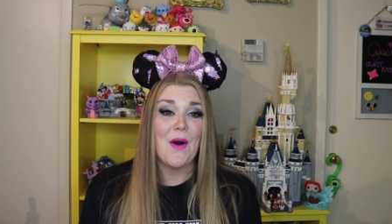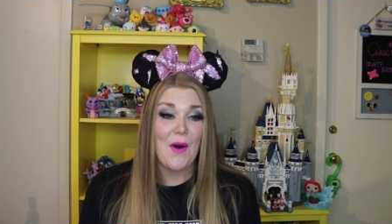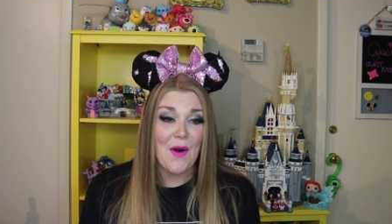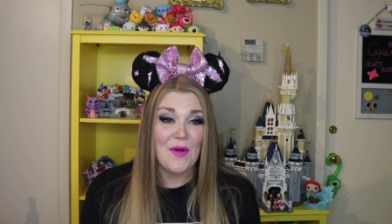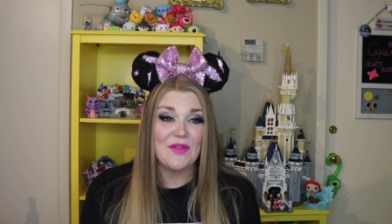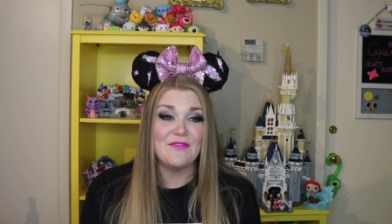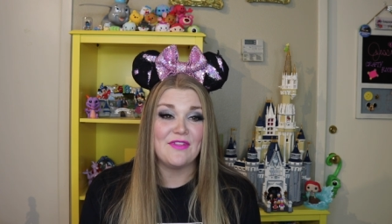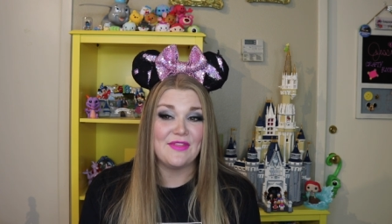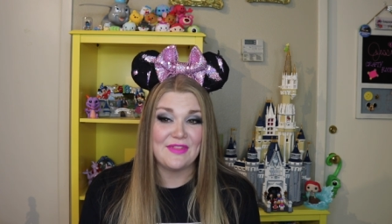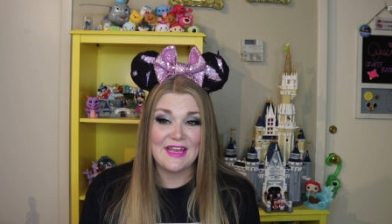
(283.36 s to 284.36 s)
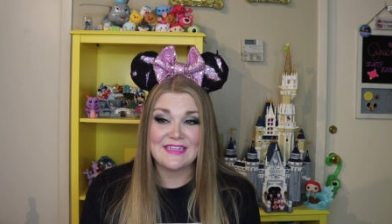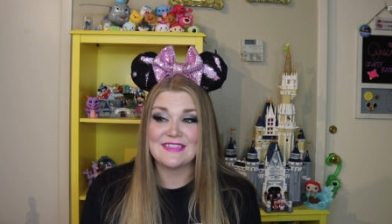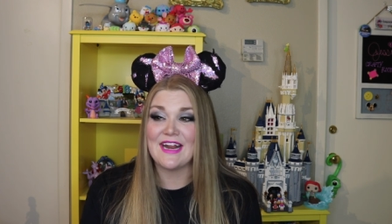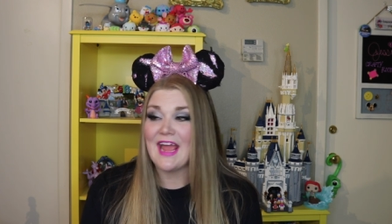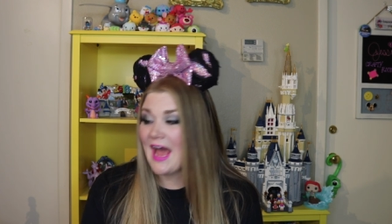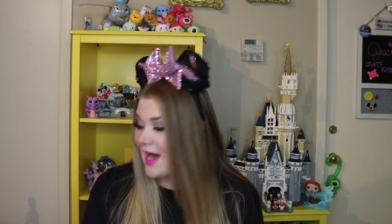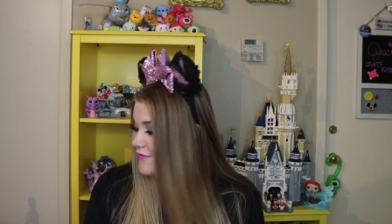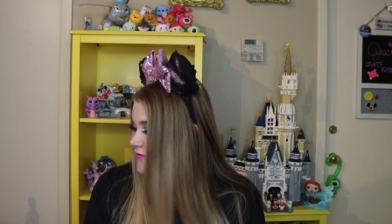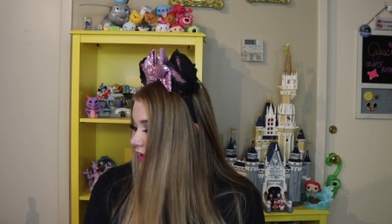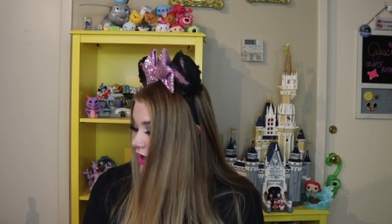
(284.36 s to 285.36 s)
all of the things that I
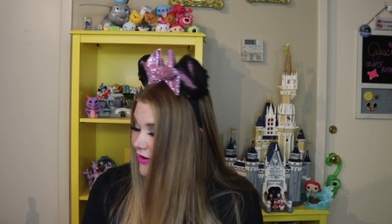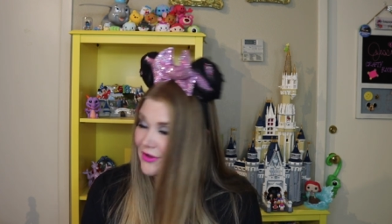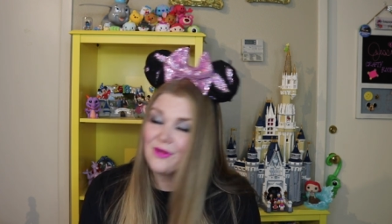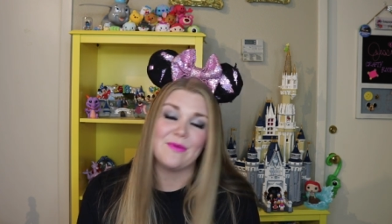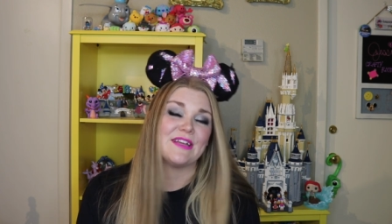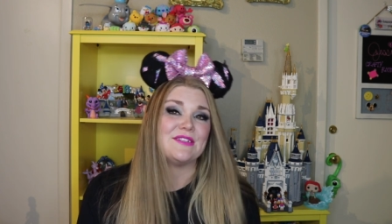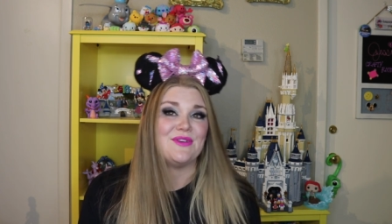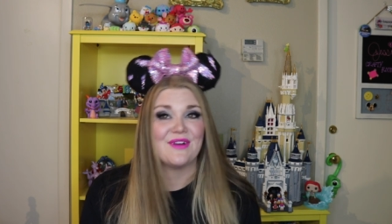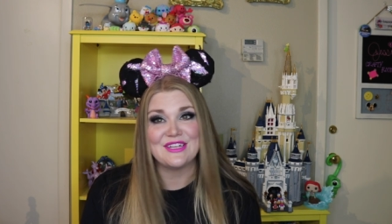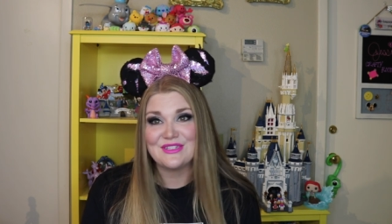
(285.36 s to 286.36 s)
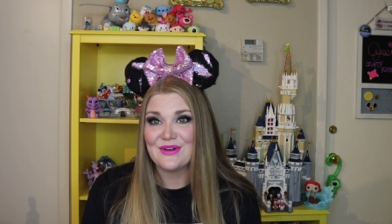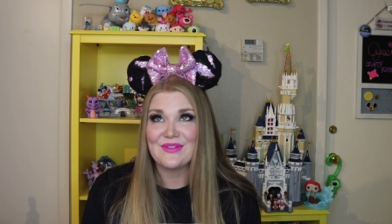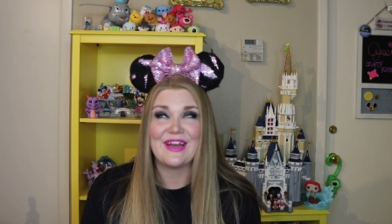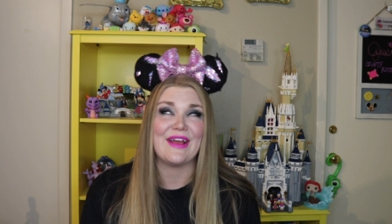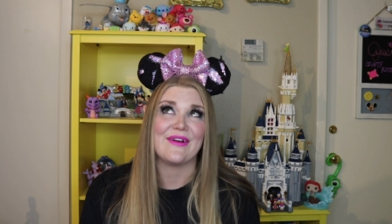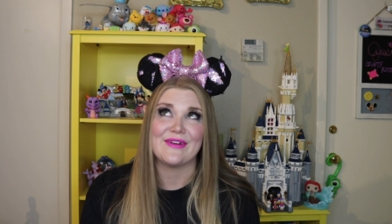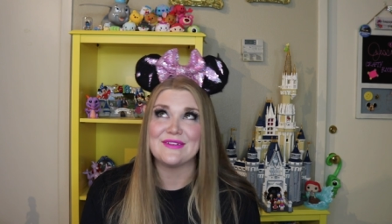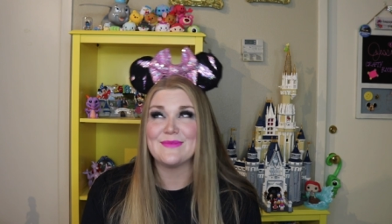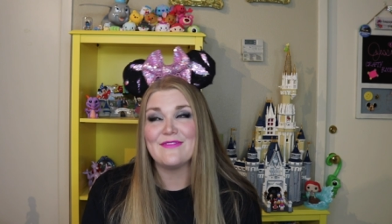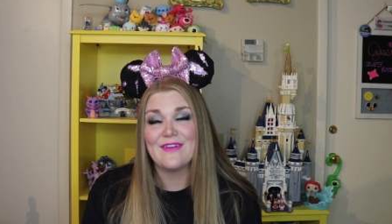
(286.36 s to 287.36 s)
have of Ariel, because you guys know that
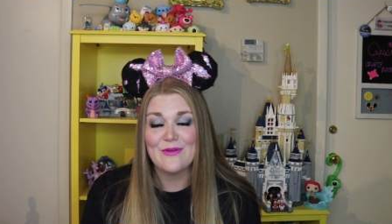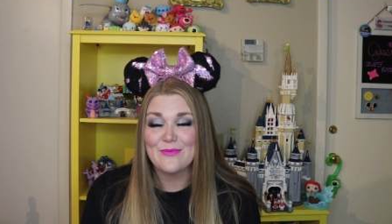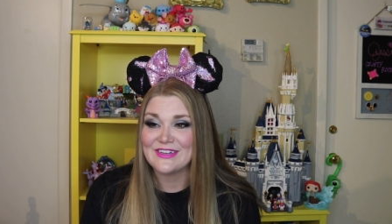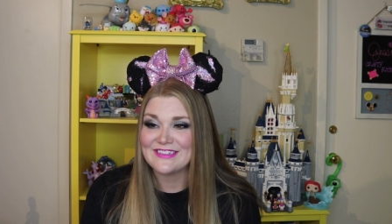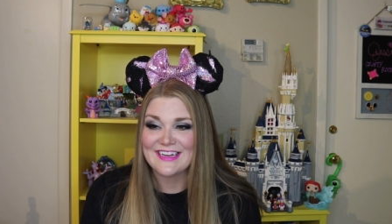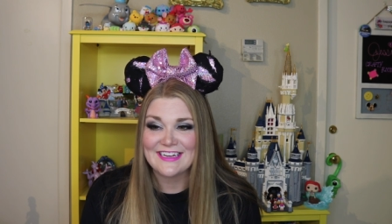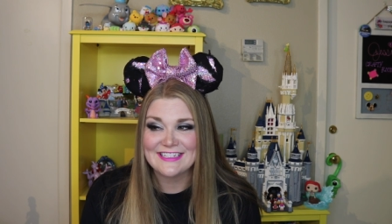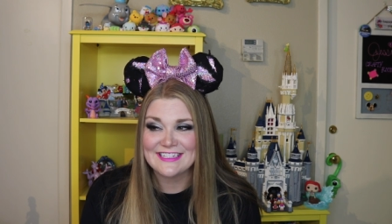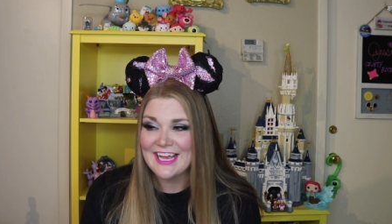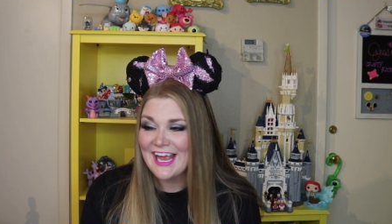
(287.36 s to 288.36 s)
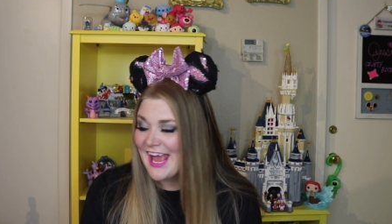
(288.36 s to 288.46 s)
Ariel is my favorite princess.